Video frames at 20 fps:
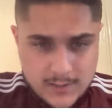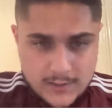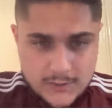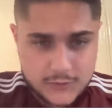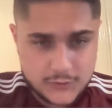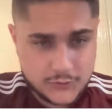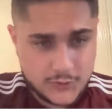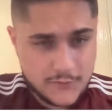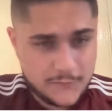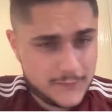
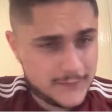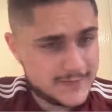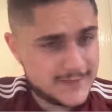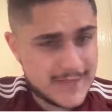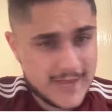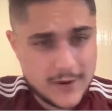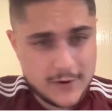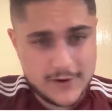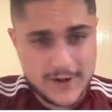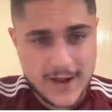Sorry if I
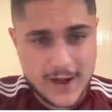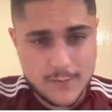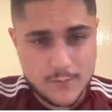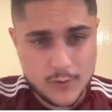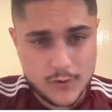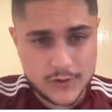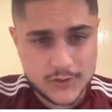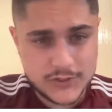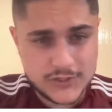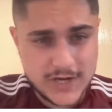say your name
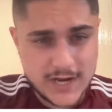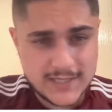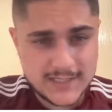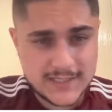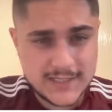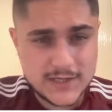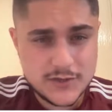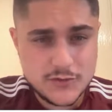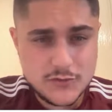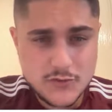wrong,
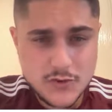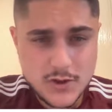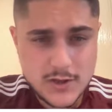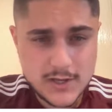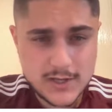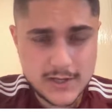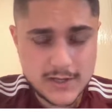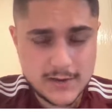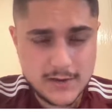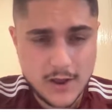Jasiu.
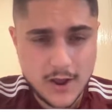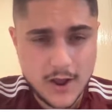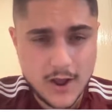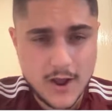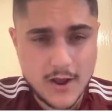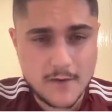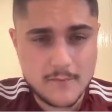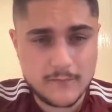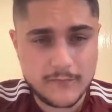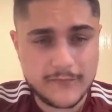
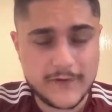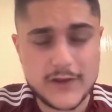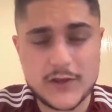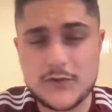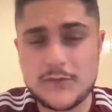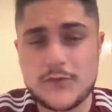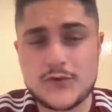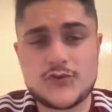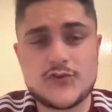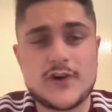Thank
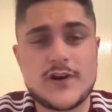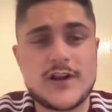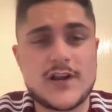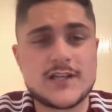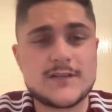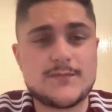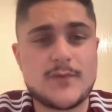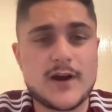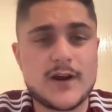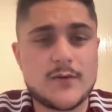you for joining
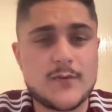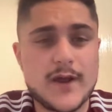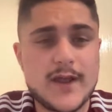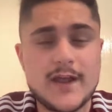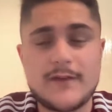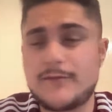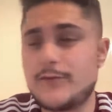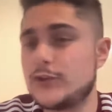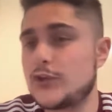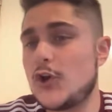us, by the
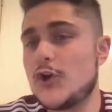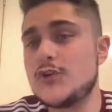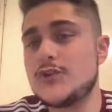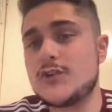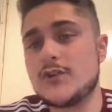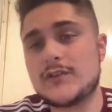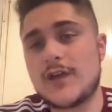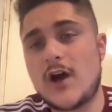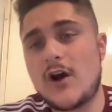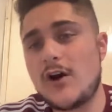way. And for those
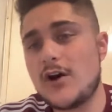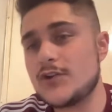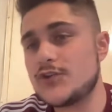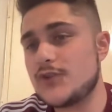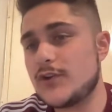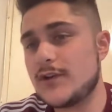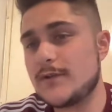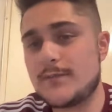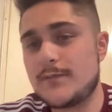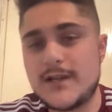that are
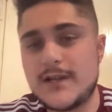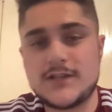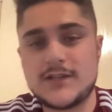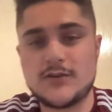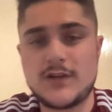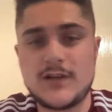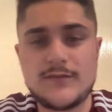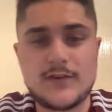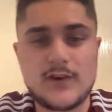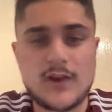joining, please
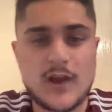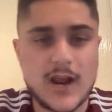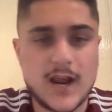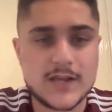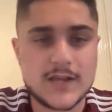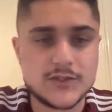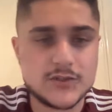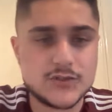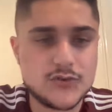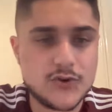do leave a
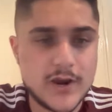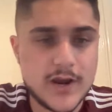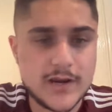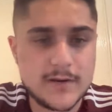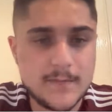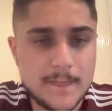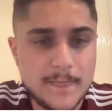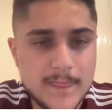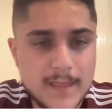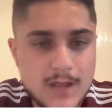like as you
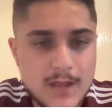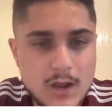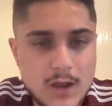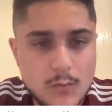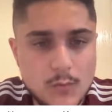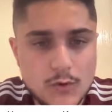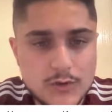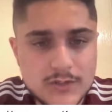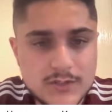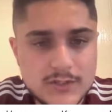join.
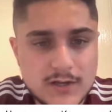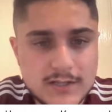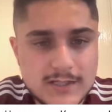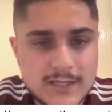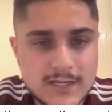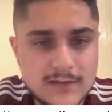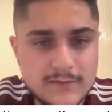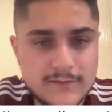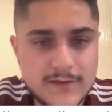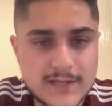What
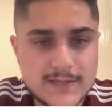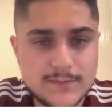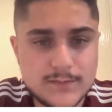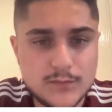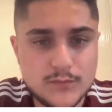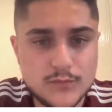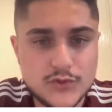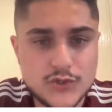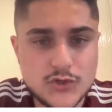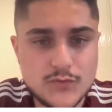starting
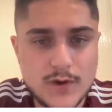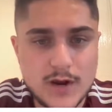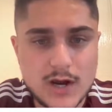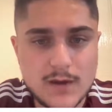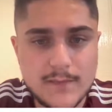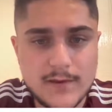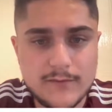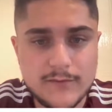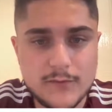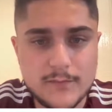investment would you
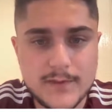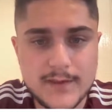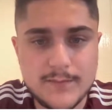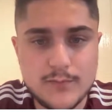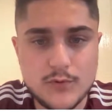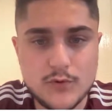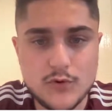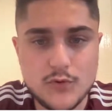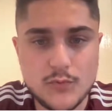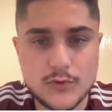recommend for
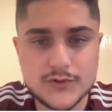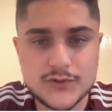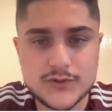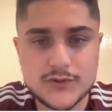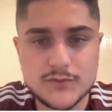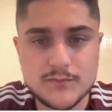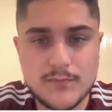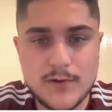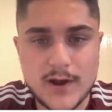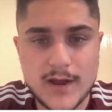people who want
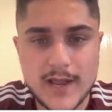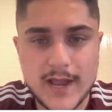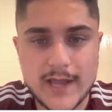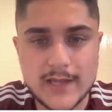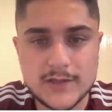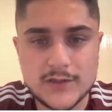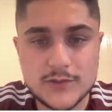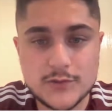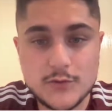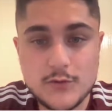to buy
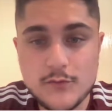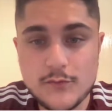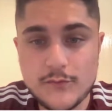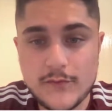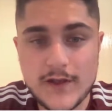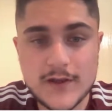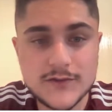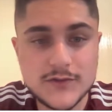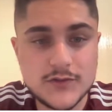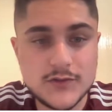a
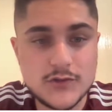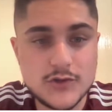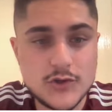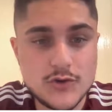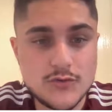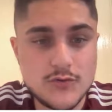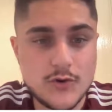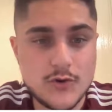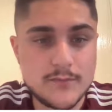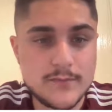
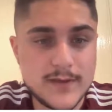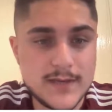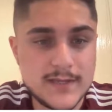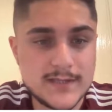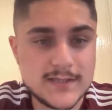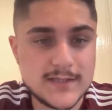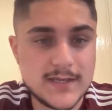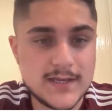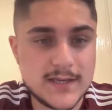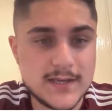€2,000
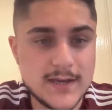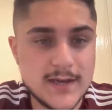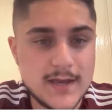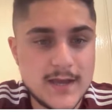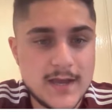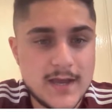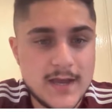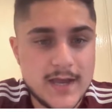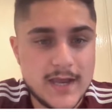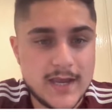PC
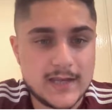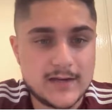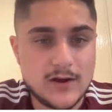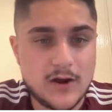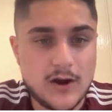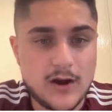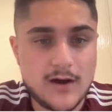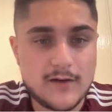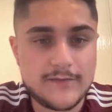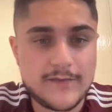in
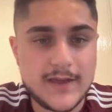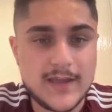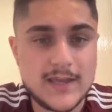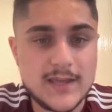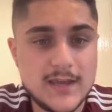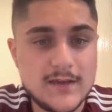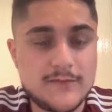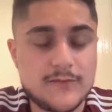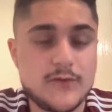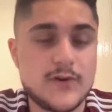half a
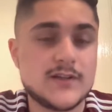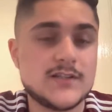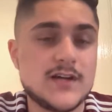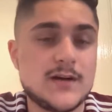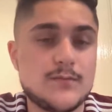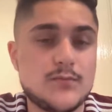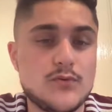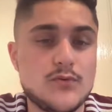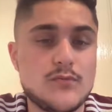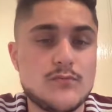year, for
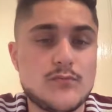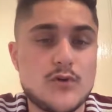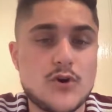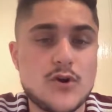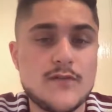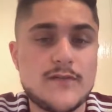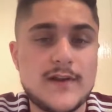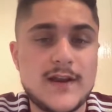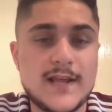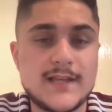example?
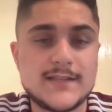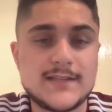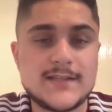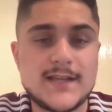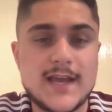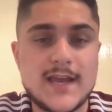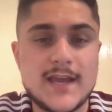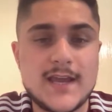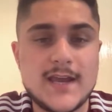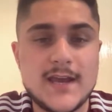Moreover, let's
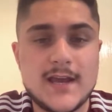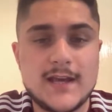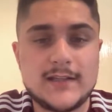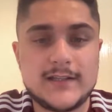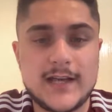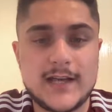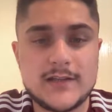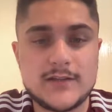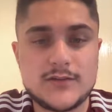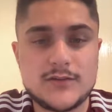say
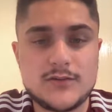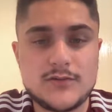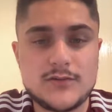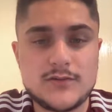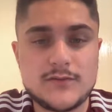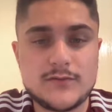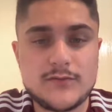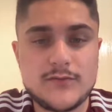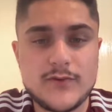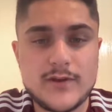that 2
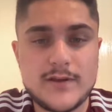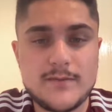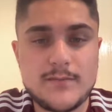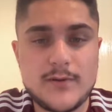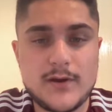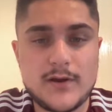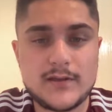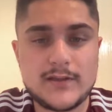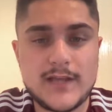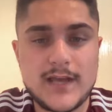to 3
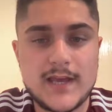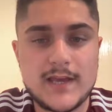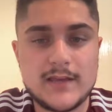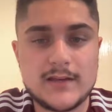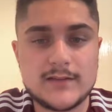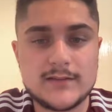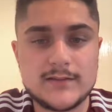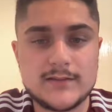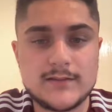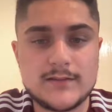per day
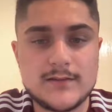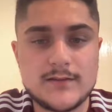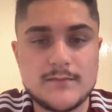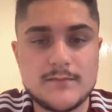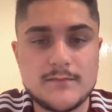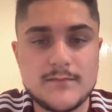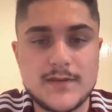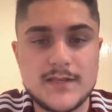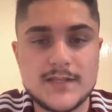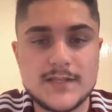can
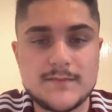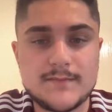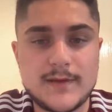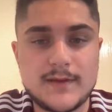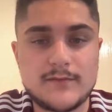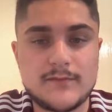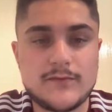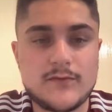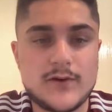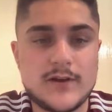be
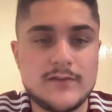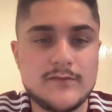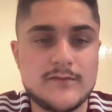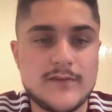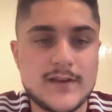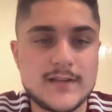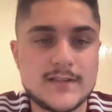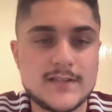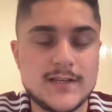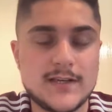spent for
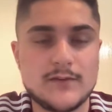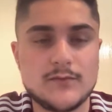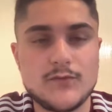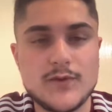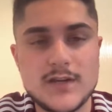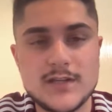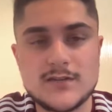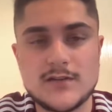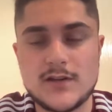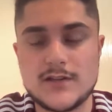investing,
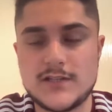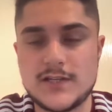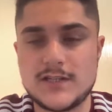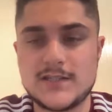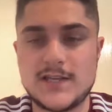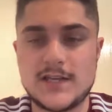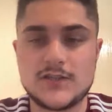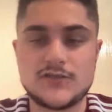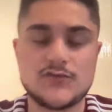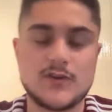research,
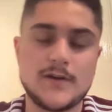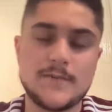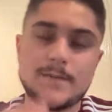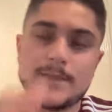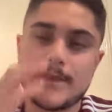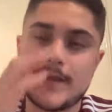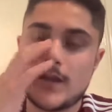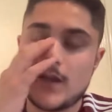etc.